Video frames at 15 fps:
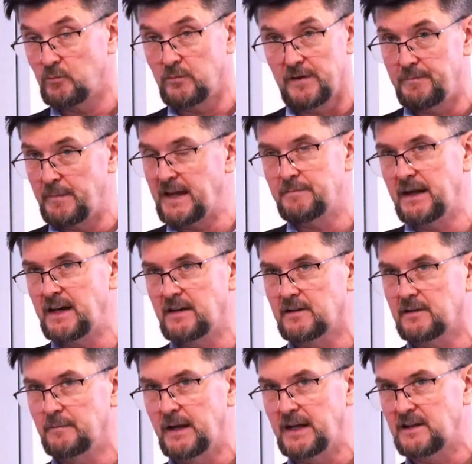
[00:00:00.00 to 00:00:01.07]
we've made many,
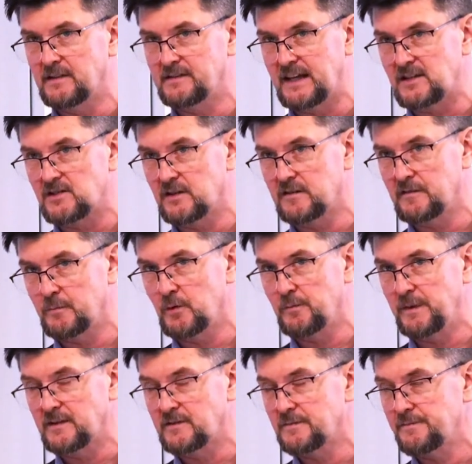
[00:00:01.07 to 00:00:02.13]
many concessions and movements.